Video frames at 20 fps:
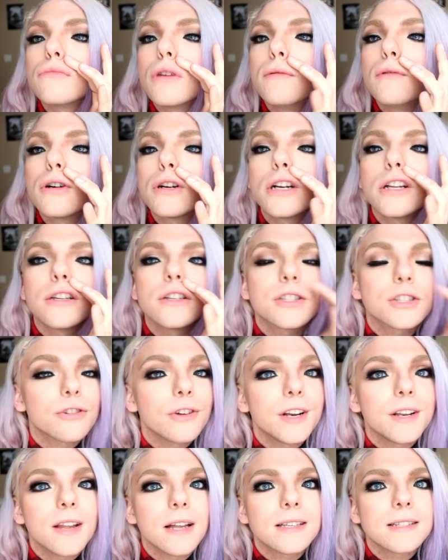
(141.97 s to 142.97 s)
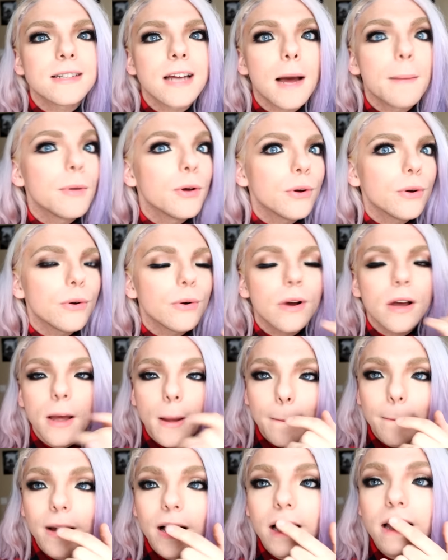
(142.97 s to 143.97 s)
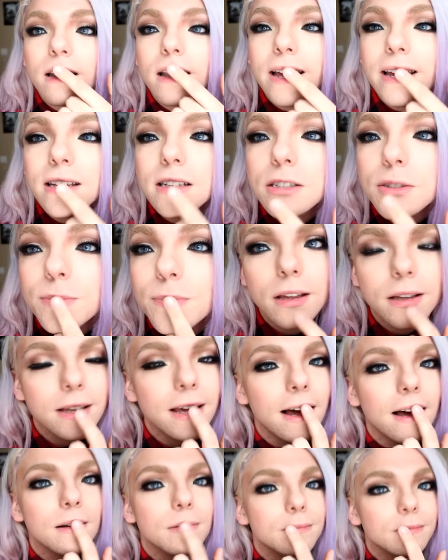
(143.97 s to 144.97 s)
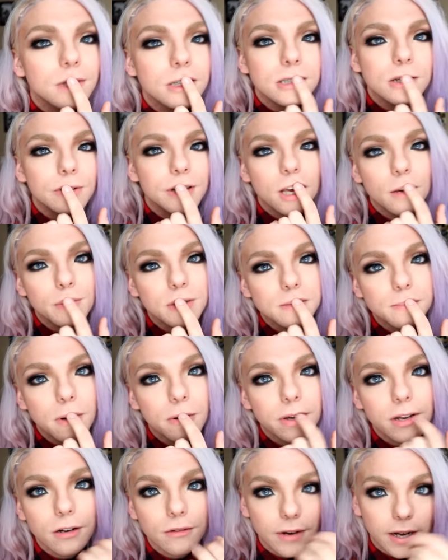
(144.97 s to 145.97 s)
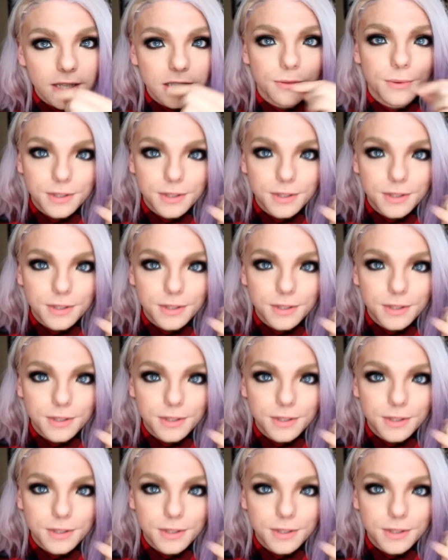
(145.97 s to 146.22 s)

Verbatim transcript: I'm looking at the screen, that's taboo. But like, yeah, there's no cupid's bow here, right?